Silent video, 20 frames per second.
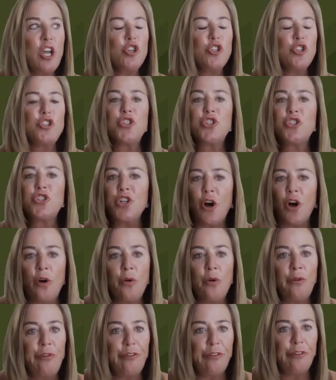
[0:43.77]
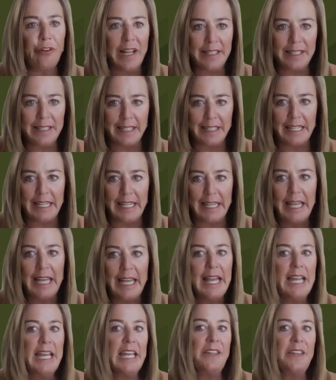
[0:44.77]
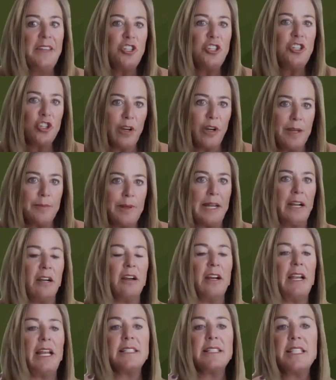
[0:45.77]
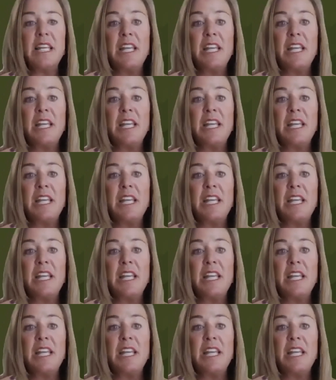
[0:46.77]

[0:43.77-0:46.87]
so friendly in the treatment areas,